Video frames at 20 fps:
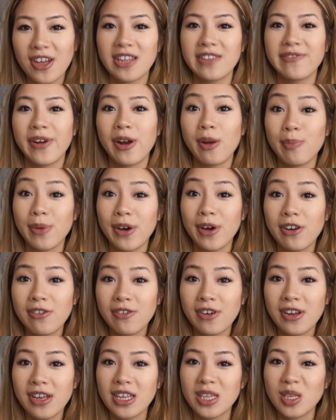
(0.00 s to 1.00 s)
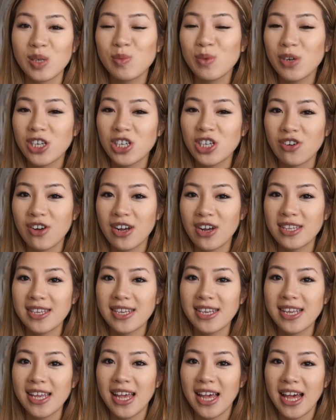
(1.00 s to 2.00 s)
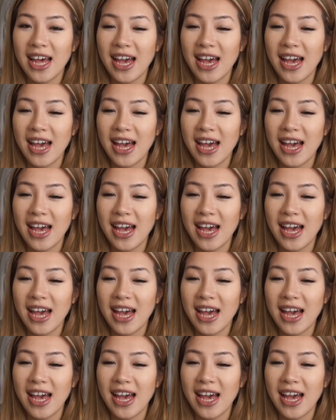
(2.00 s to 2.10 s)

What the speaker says: It's very buttery, it's moisturizing,